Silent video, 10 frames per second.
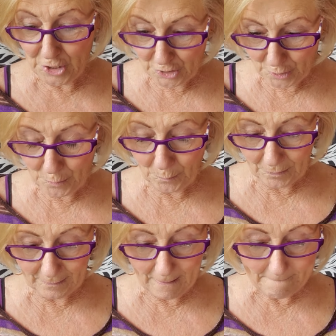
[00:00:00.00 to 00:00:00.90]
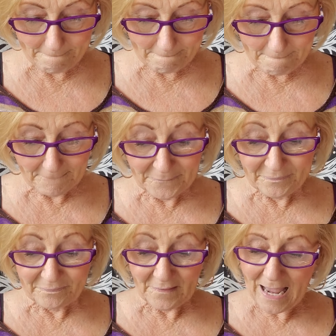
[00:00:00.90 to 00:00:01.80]
You.
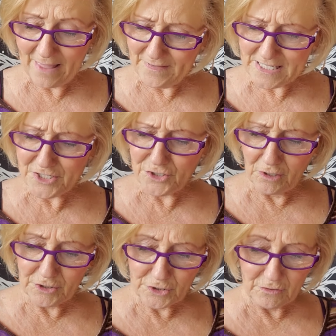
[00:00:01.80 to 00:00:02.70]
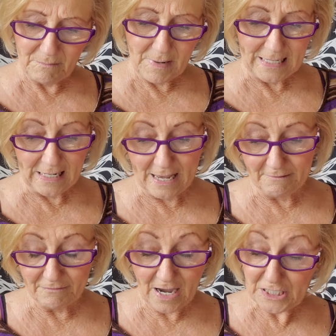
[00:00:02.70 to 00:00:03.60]
At this juncture of my
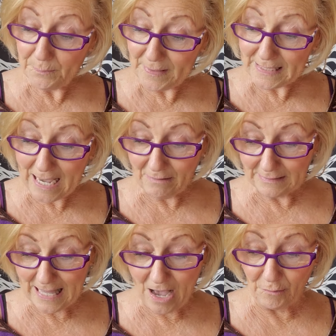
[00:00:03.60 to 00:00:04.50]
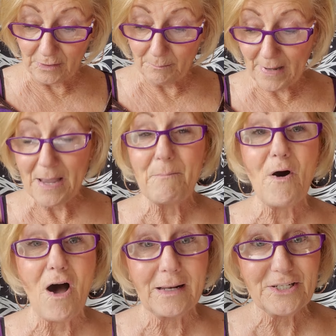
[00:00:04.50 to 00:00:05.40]
life, I speak out loud my
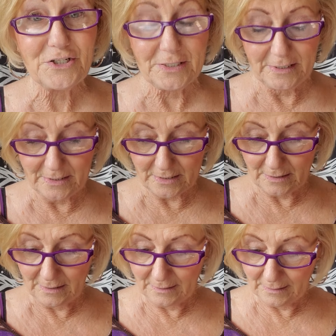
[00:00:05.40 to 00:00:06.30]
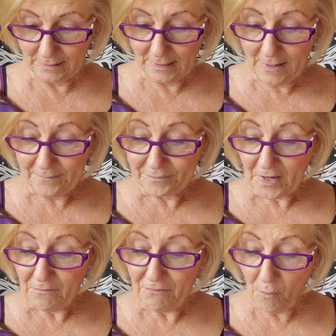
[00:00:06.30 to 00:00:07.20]
apologies
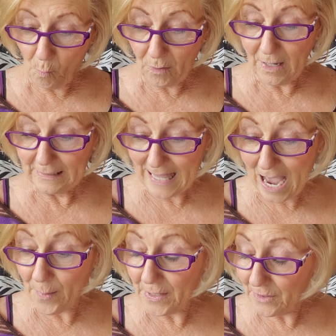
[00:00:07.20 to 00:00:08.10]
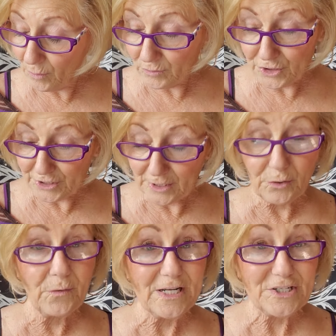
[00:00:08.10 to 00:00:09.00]
for allowing those
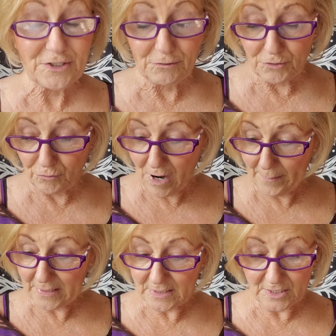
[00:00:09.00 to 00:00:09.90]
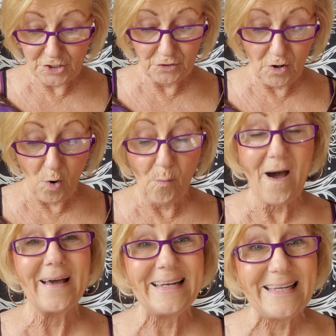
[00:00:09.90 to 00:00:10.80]
generational traumas to go
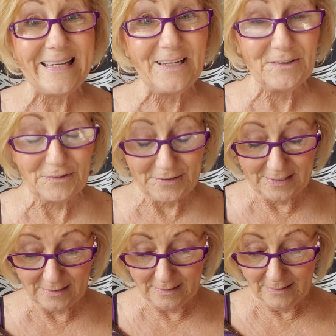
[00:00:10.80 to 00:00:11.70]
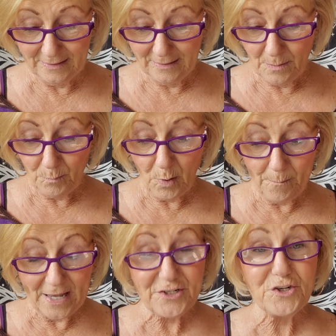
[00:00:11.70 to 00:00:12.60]
unhealed
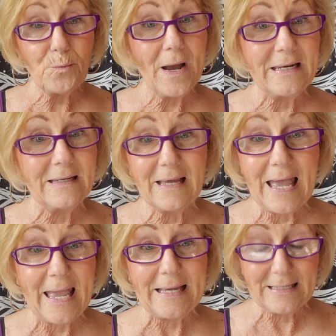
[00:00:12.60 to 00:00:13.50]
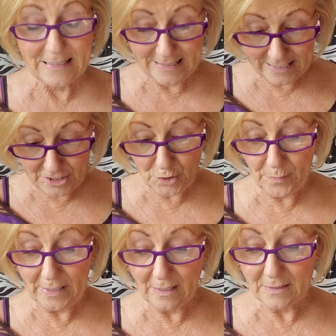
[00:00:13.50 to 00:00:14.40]
perpetuating a
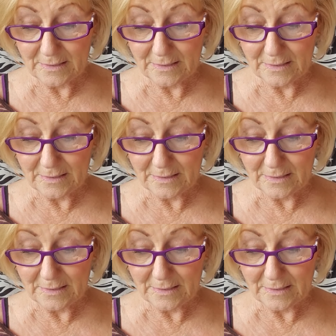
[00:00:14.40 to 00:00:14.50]
continuing